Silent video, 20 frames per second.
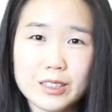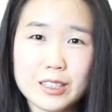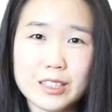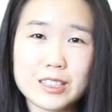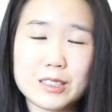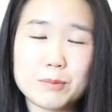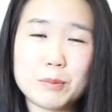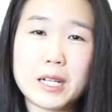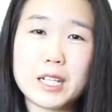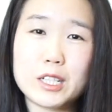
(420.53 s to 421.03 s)

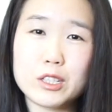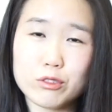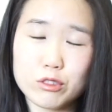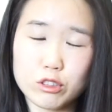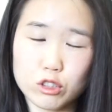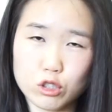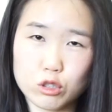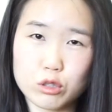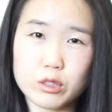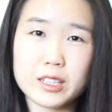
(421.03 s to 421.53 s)
It's part of your
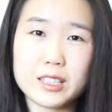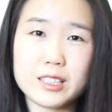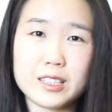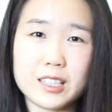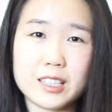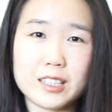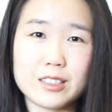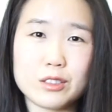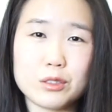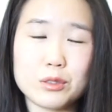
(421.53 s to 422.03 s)

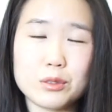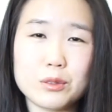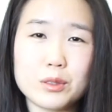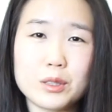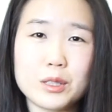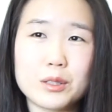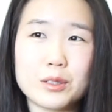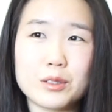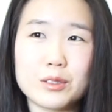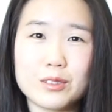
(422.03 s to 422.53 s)
training to
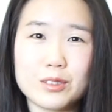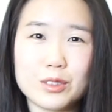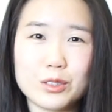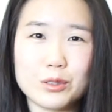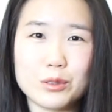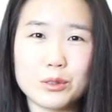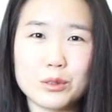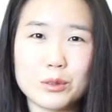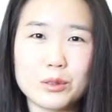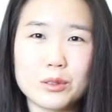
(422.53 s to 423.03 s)
learn
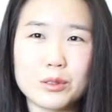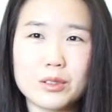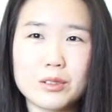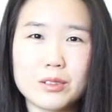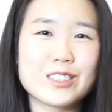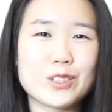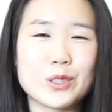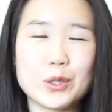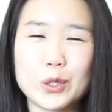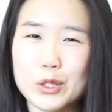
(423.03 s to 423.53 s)
to
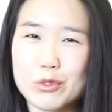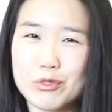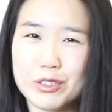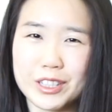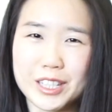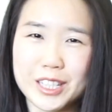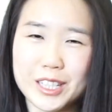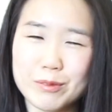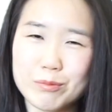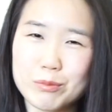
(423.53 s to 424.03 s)

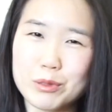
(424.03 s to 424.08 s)
overcome